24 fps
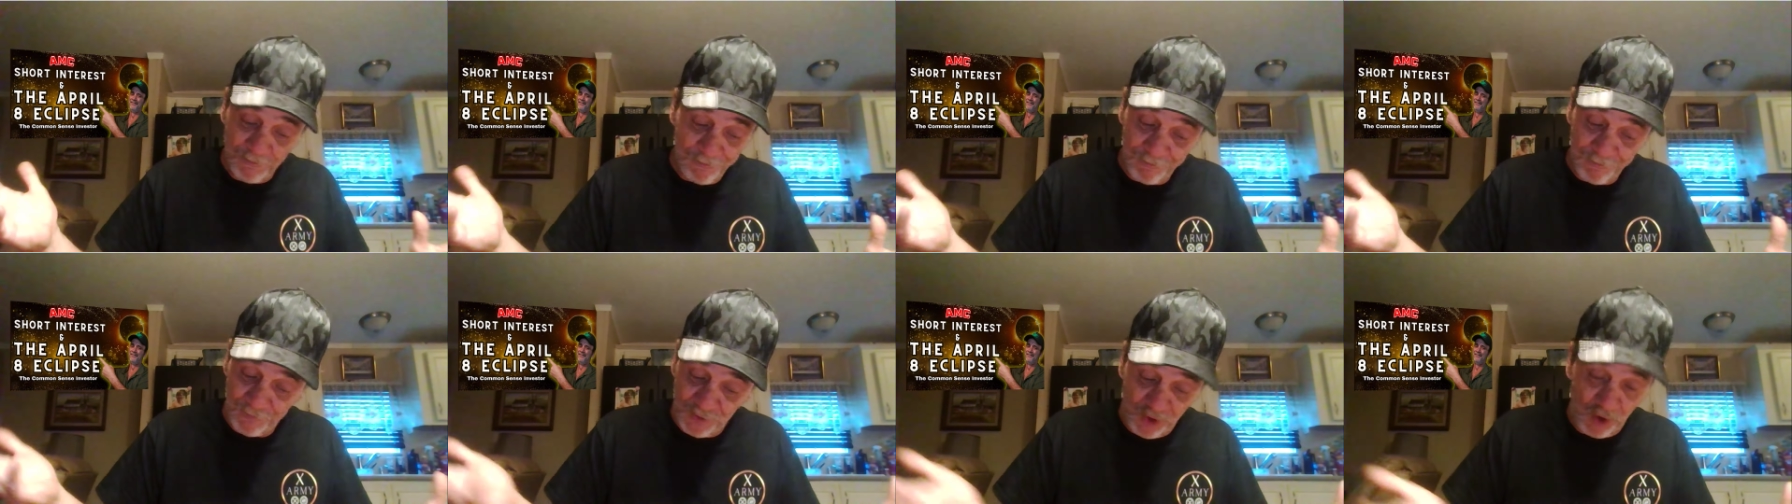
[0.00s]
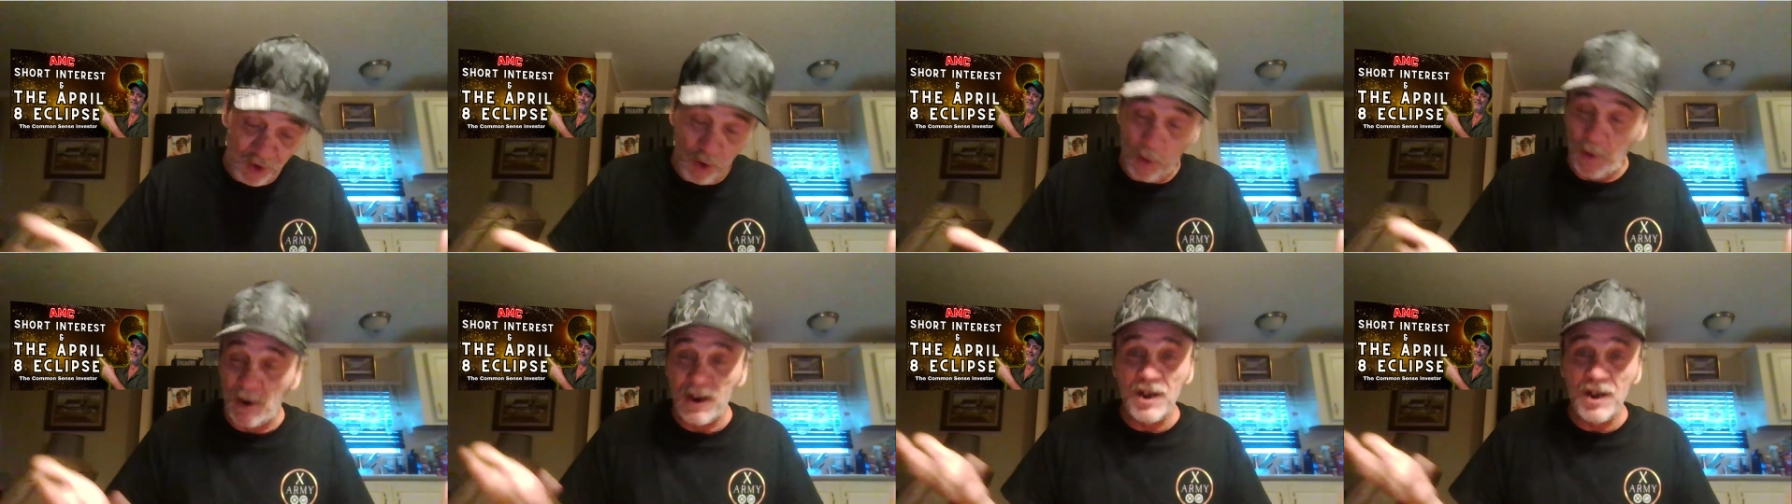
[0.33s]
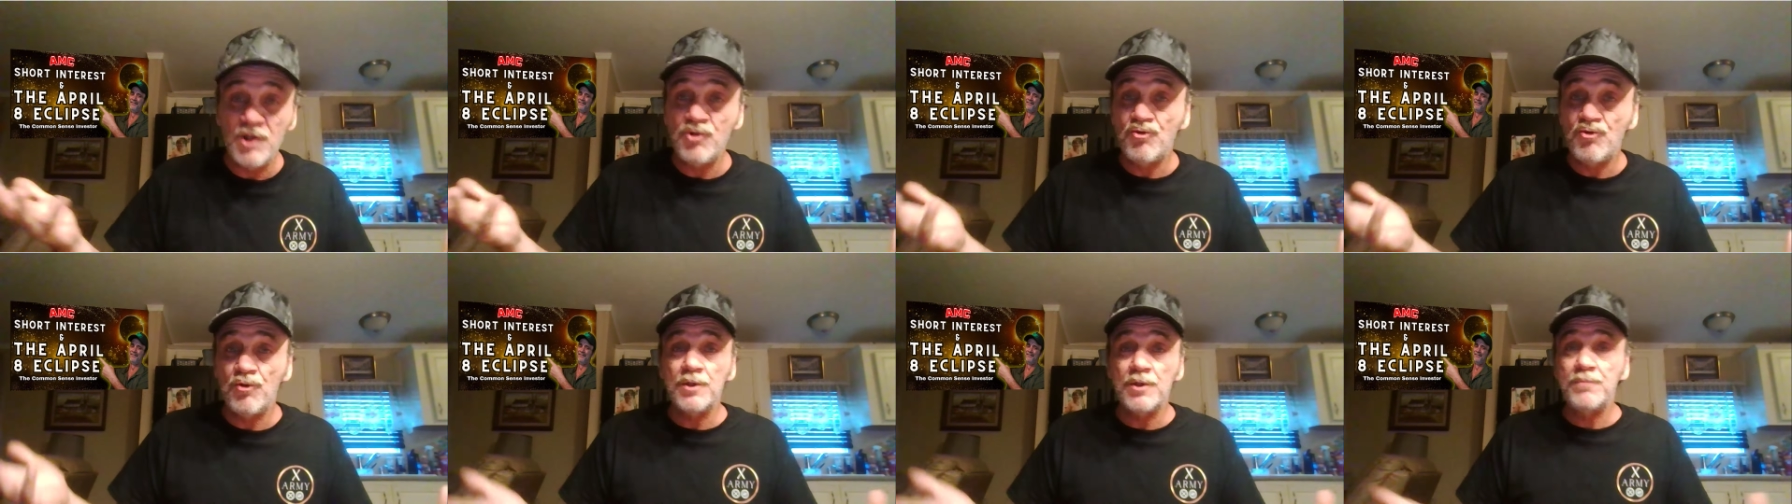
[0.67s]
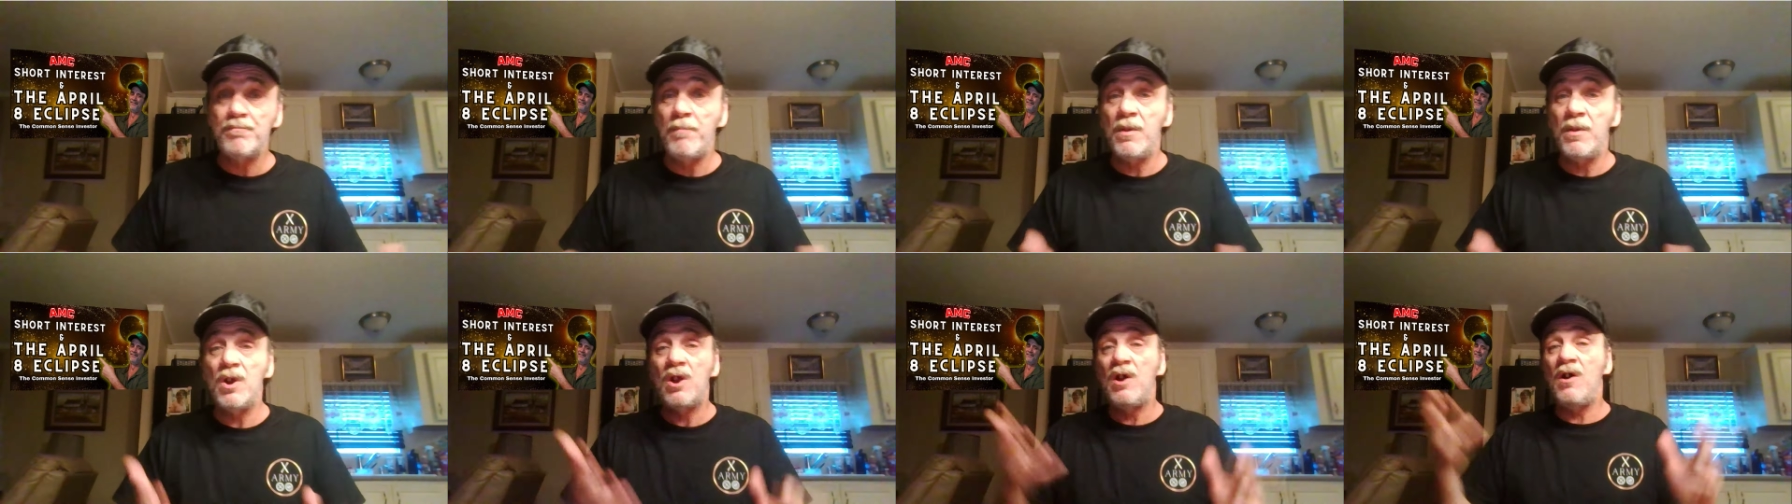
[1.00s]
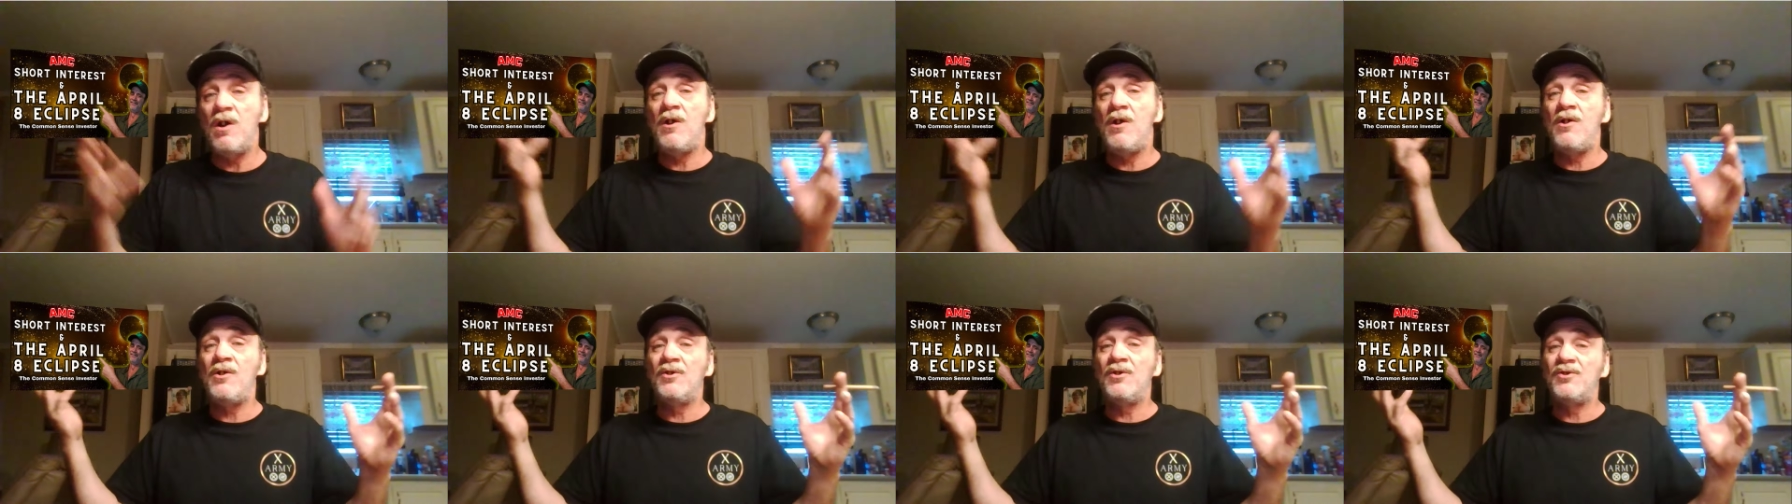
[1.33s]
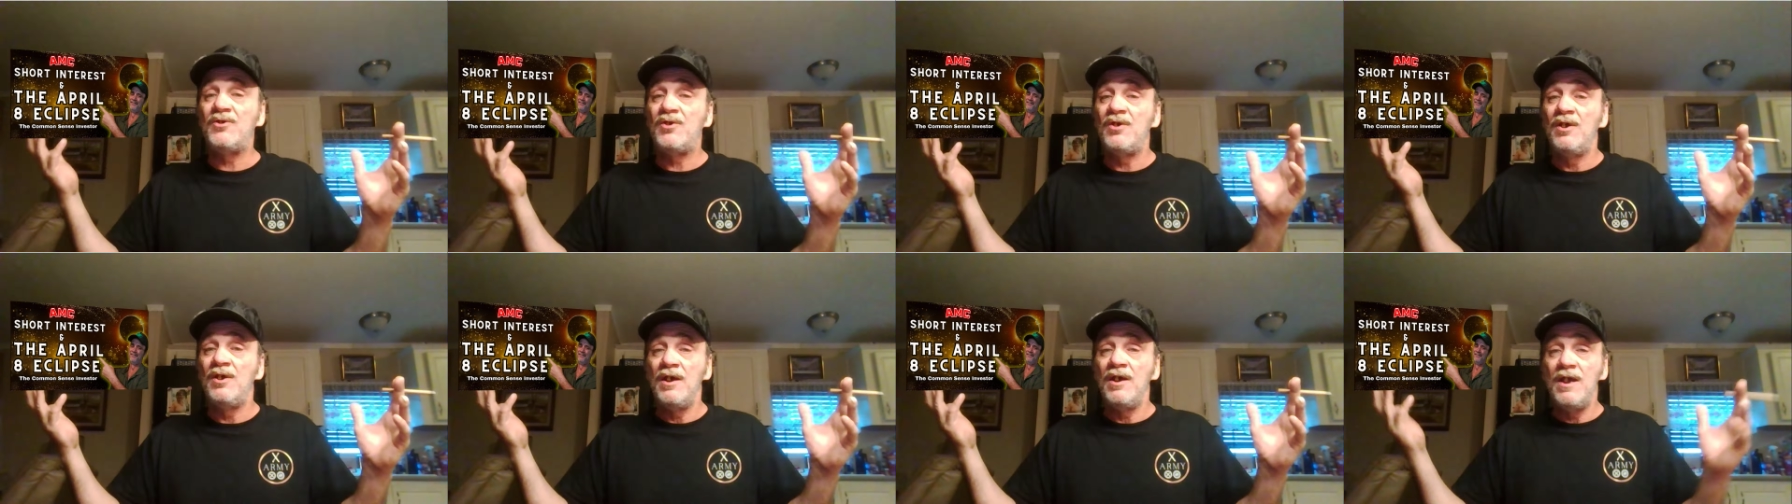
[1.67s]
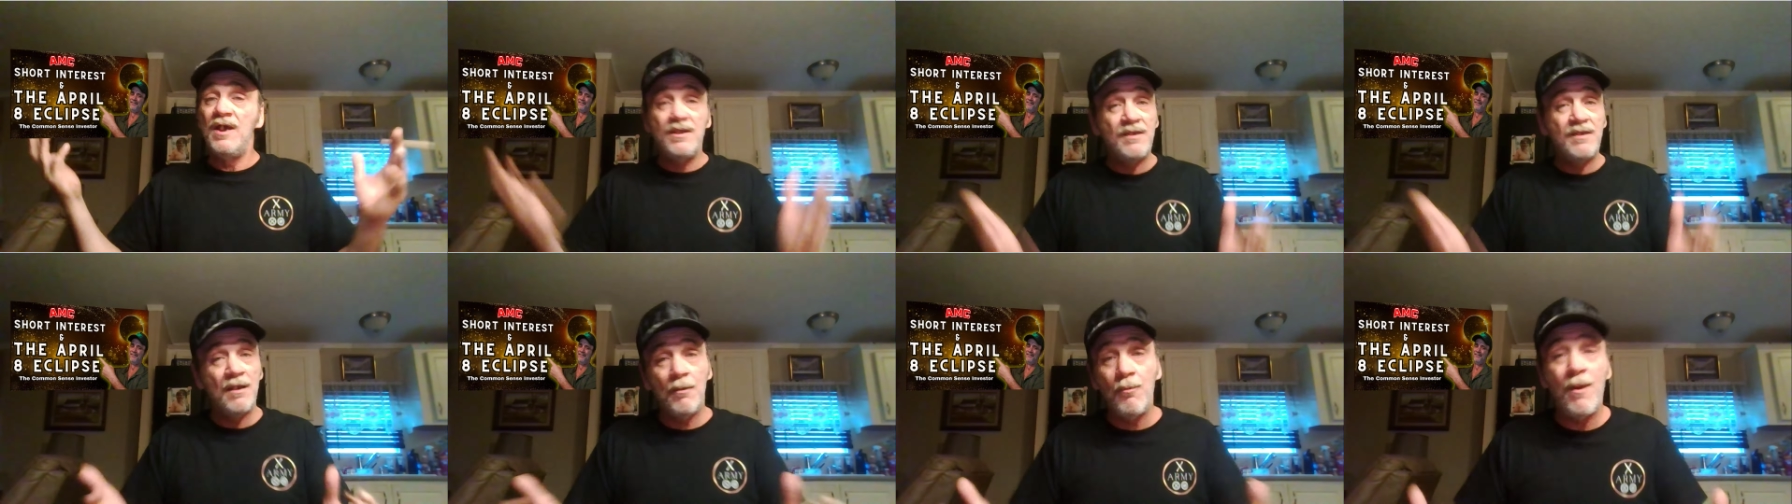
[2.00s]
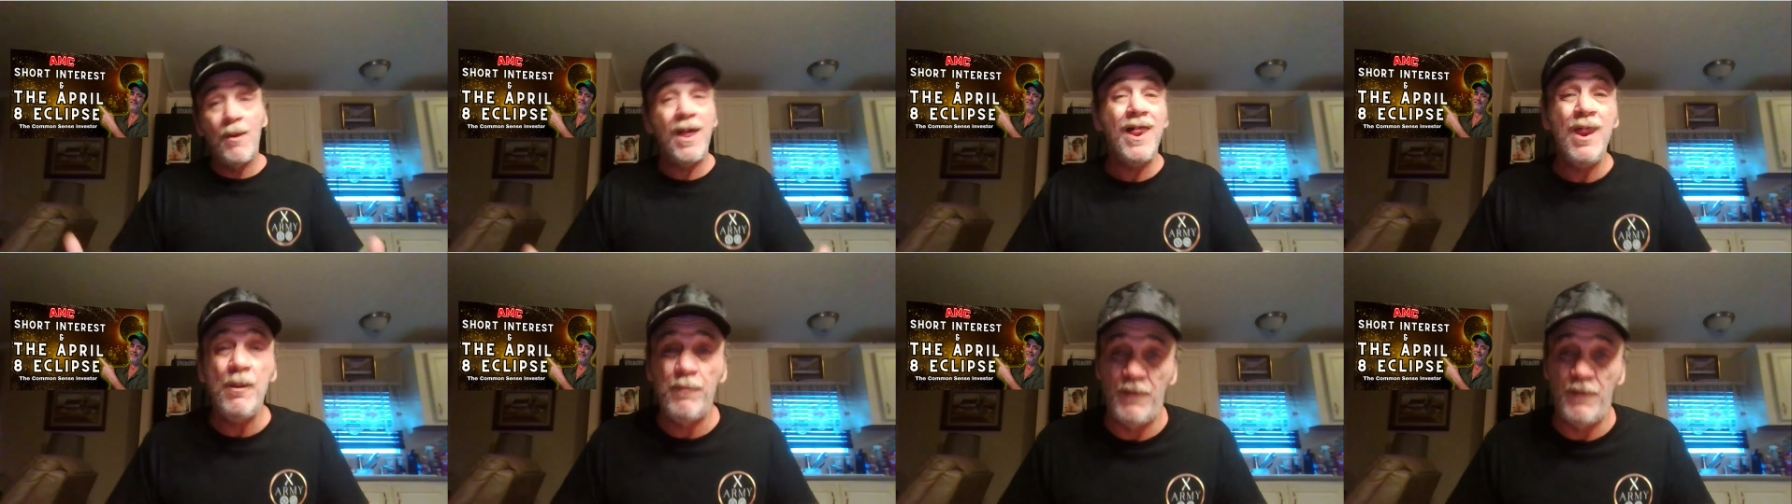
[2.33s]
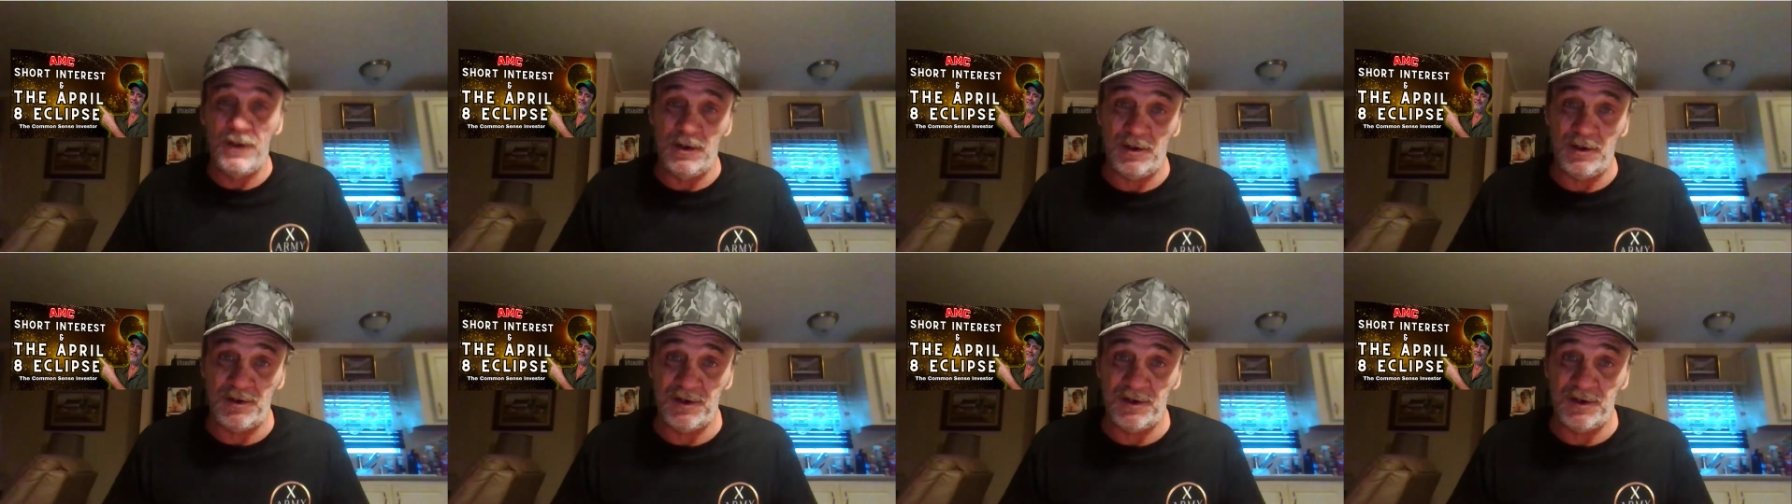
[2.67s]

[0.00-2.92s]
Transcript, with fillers: short interest because it's irrelevant.